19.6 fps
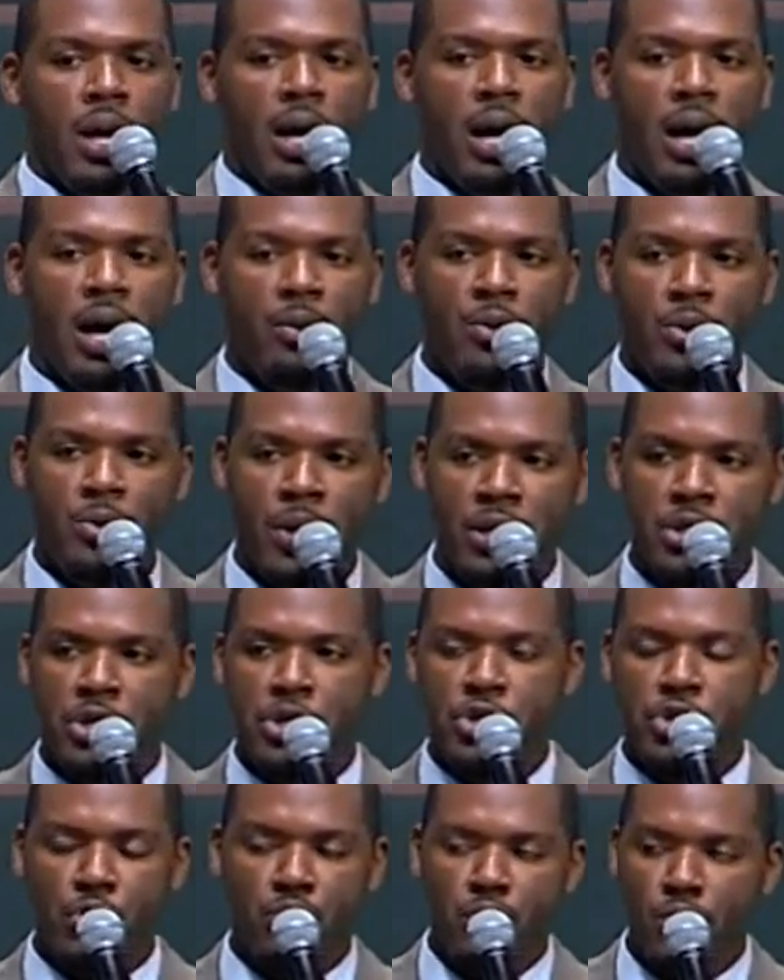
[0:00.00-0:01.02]
Uh, we went
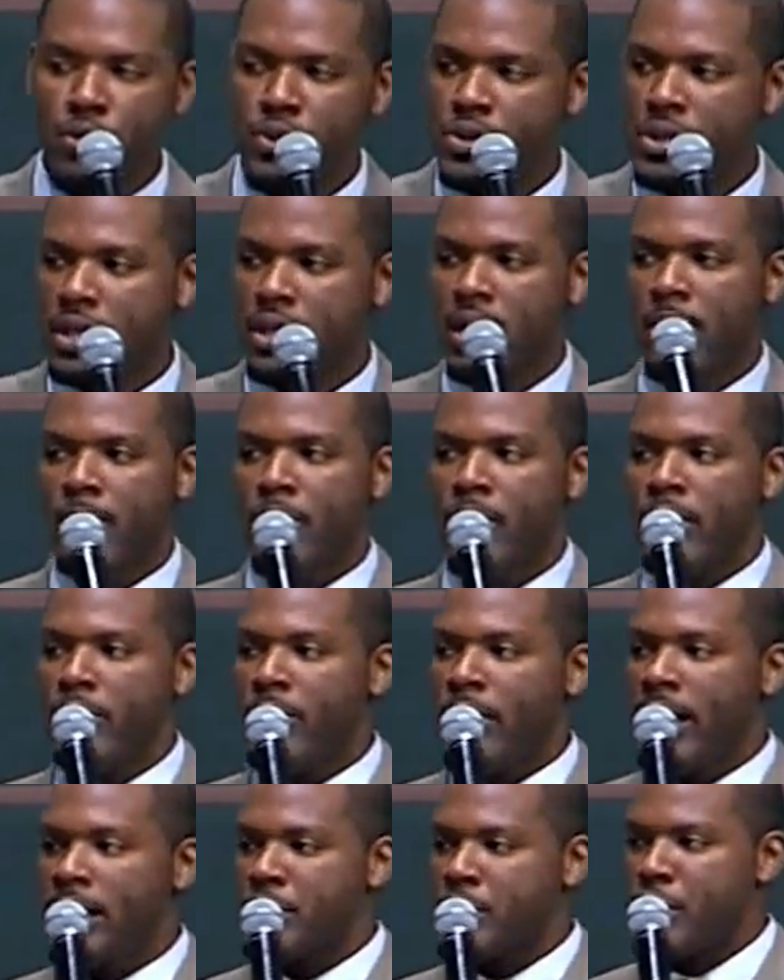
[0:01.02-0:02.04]
to Jerusalem. We
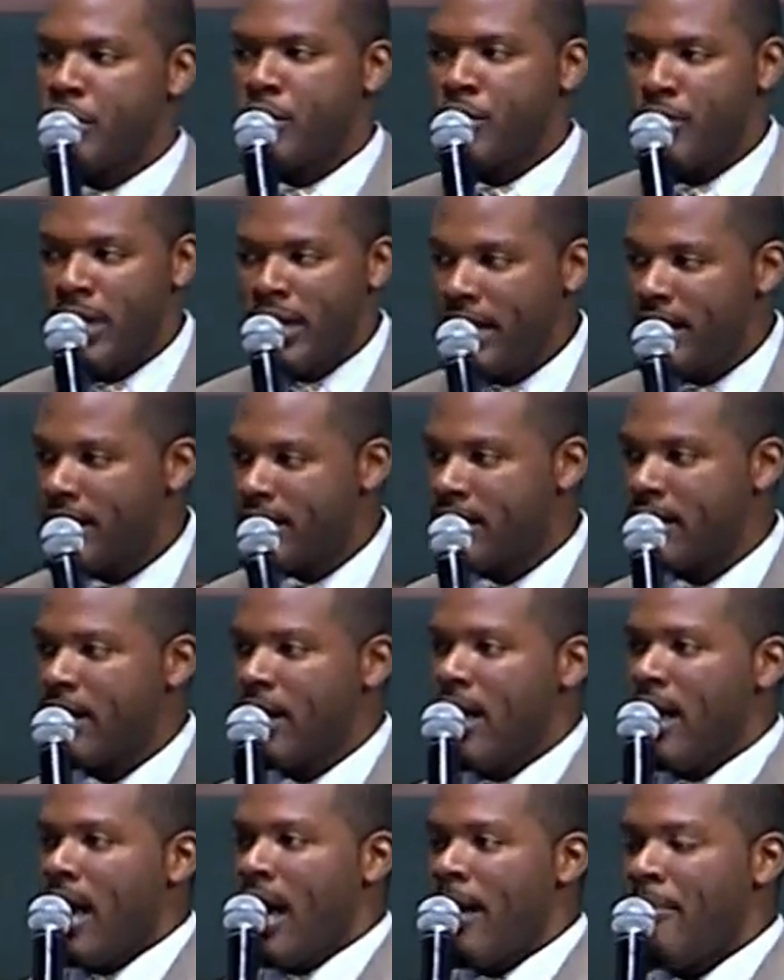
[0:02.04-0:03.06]
went to Greece.
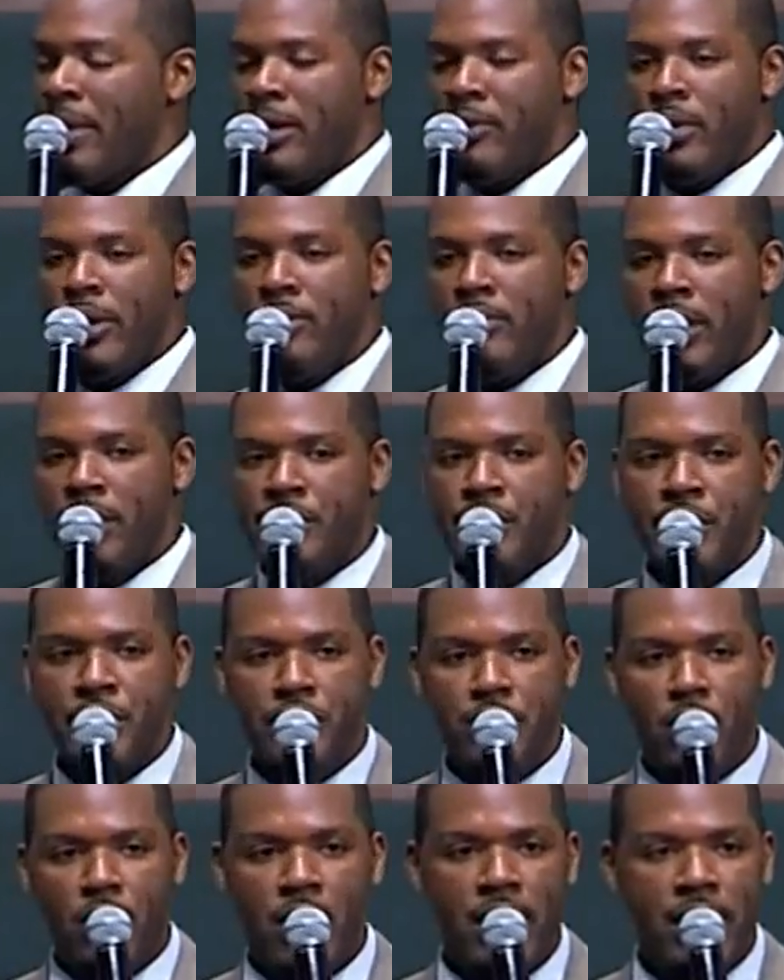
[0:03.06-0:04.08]
I mean, we went to
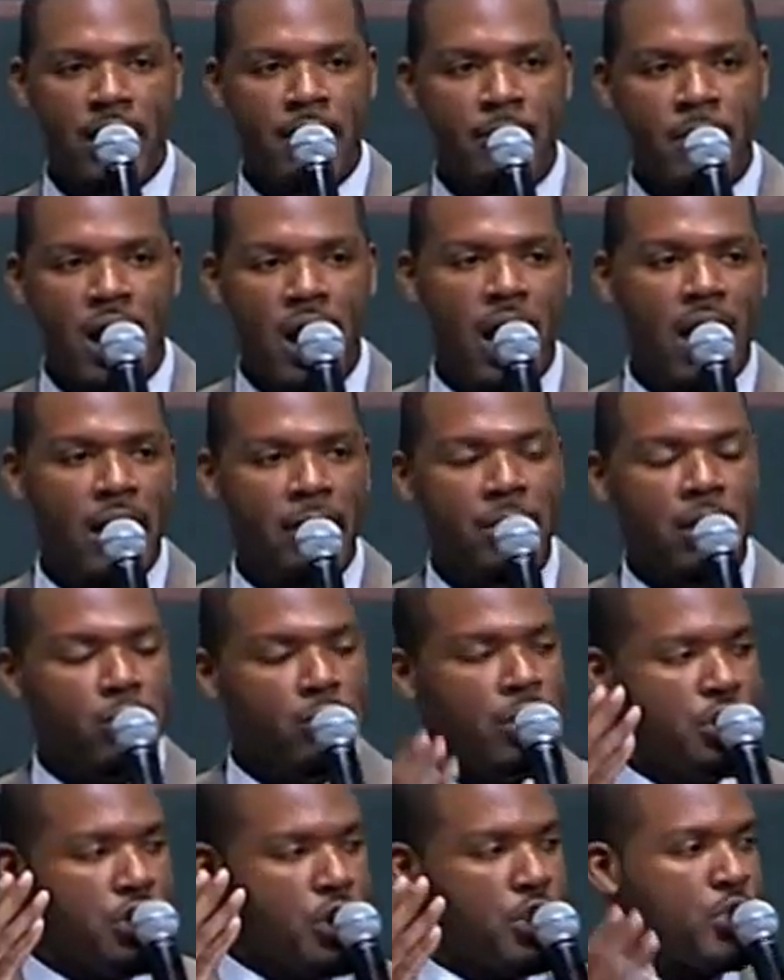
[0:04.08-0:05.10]
Jordan, Amman. I mean,
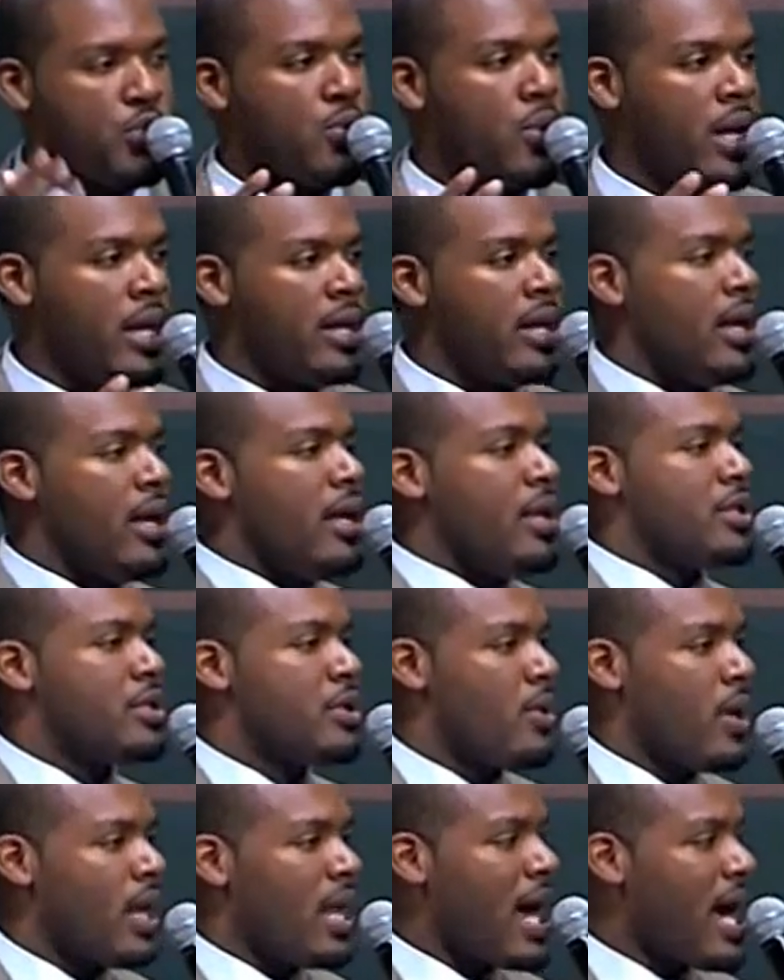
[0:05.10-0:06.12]
we just went
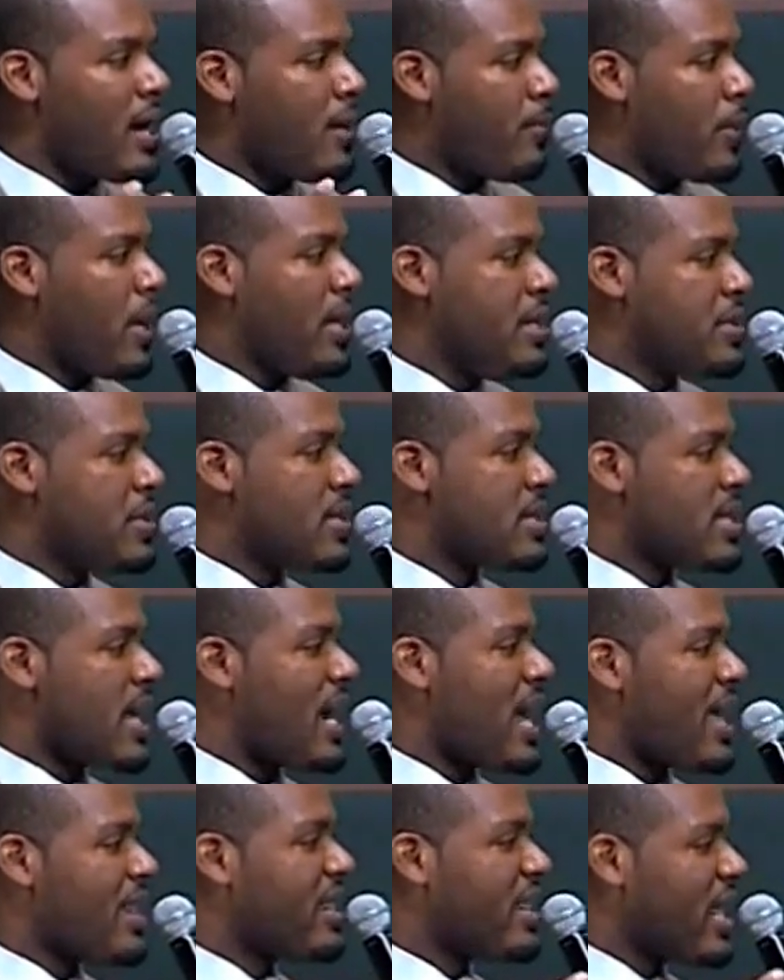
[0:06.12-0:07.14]
to a lot of places,
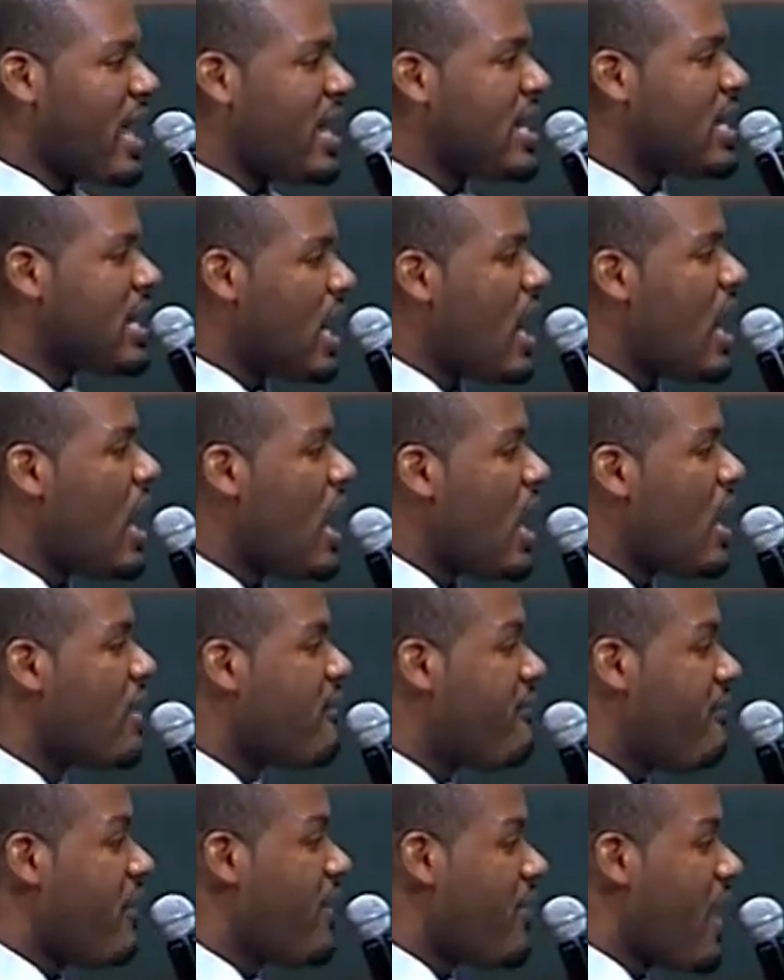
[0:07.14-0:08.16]
and I thank
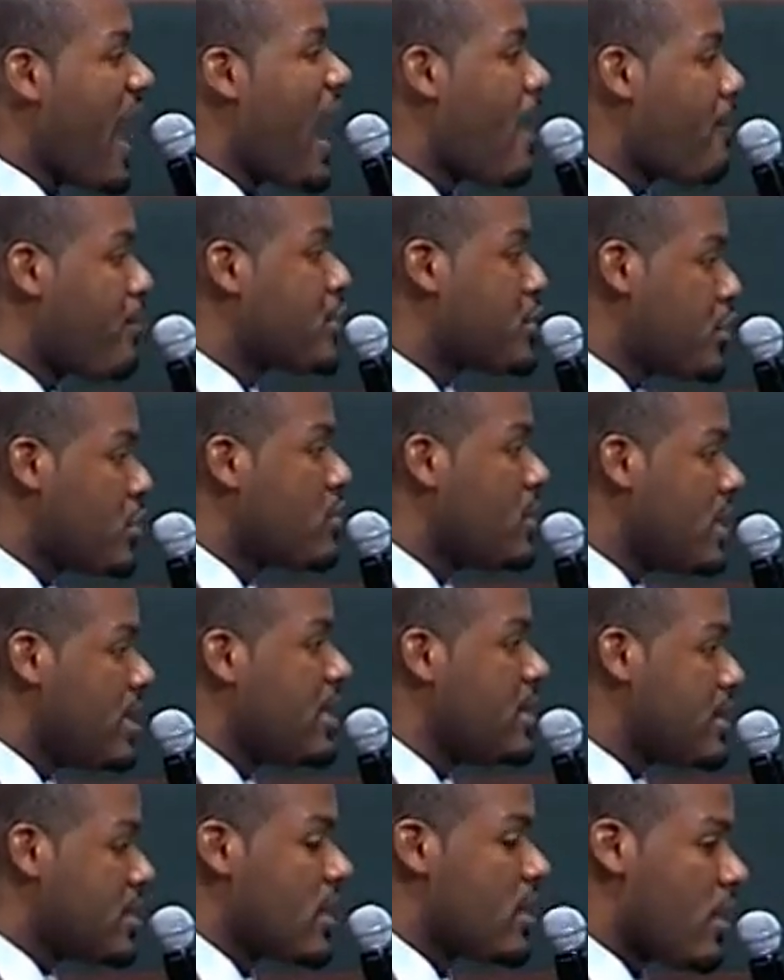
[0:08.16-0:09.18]
God for the
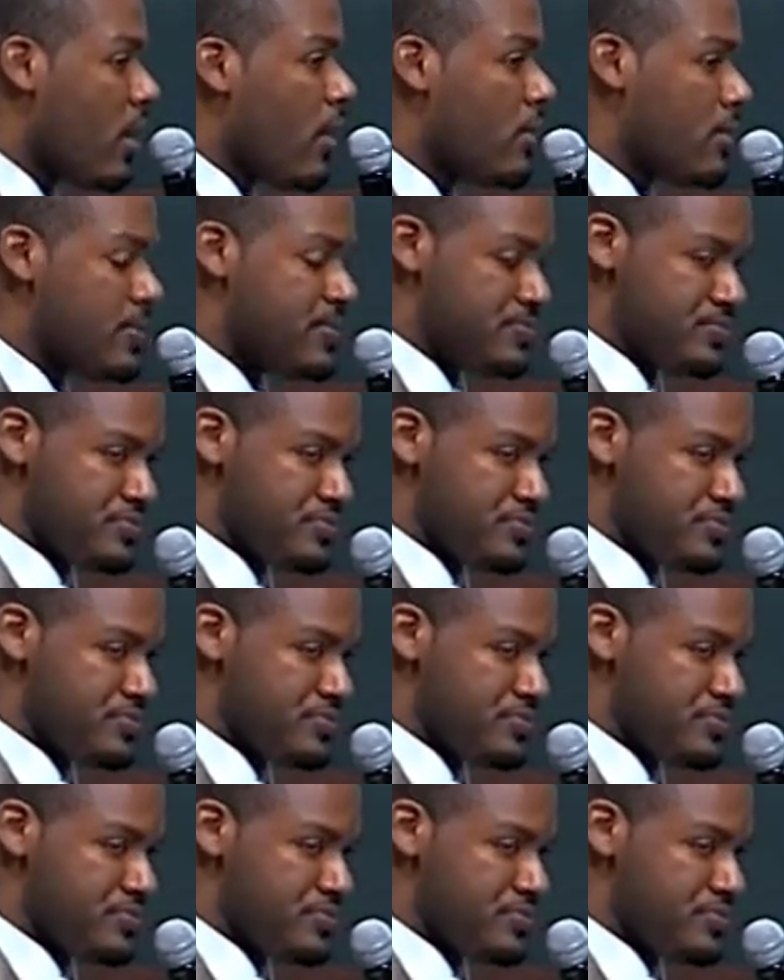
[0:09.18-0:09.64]
opportunity to go.